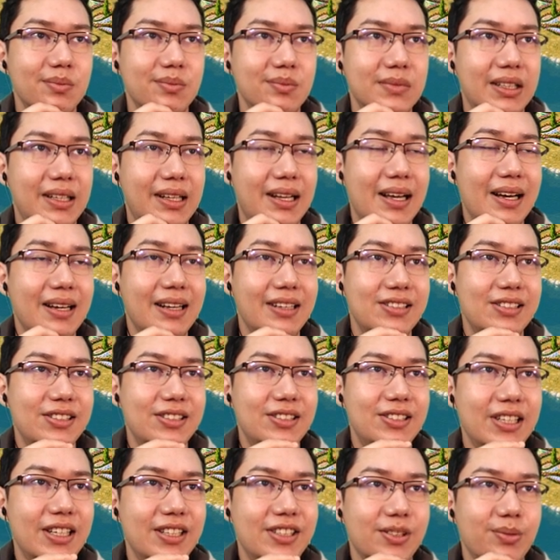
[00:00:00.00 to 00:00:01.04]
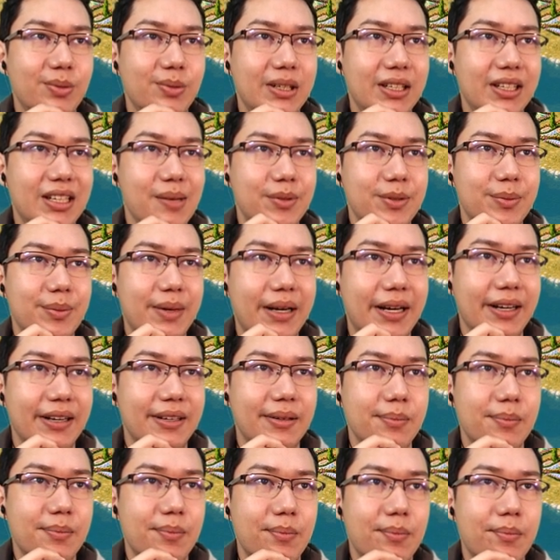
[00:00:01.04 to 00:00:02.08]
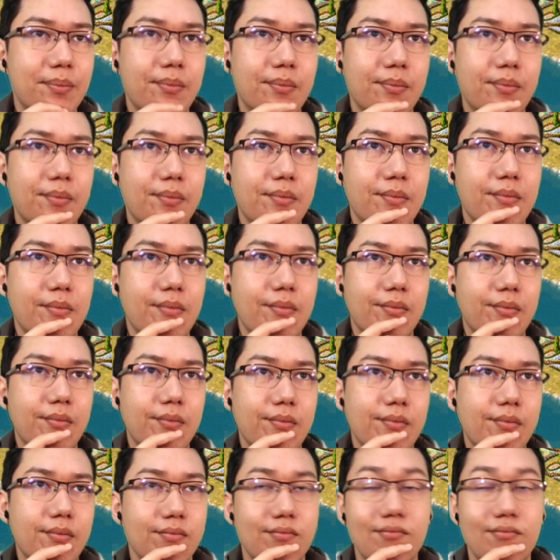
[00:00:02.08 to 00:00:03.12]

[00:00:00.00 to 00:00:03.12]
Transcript: the line actually changes when he comes back. Careful!